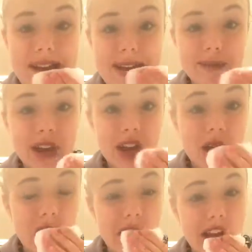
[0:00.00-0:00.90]
But it'll
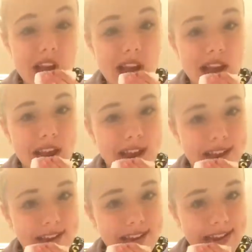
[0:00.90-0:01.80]
work
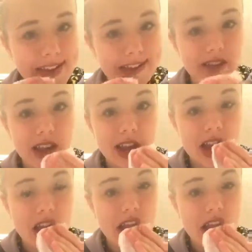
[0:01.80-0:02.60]
just fine.